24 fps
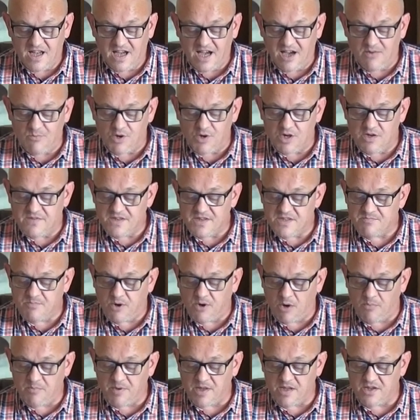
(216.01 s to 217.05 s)
at one of his
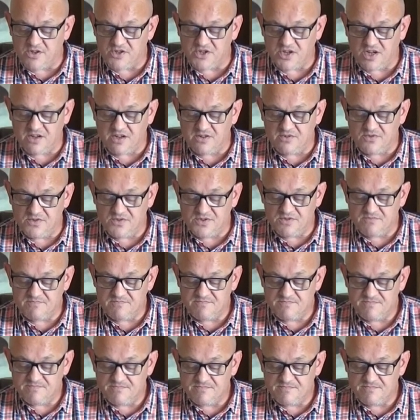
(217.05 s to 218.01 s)
popular shows,